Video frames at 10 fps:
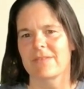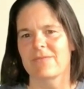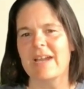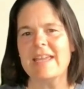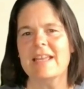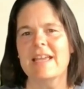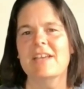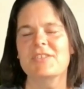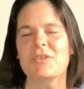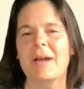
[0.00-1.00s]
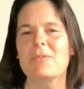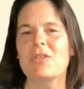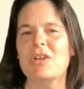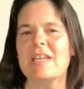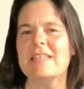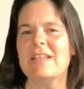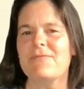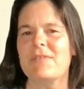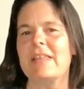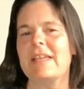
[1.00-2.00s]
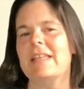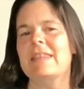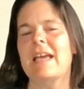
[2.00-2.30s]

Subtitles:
Right? So I'm looking to fill in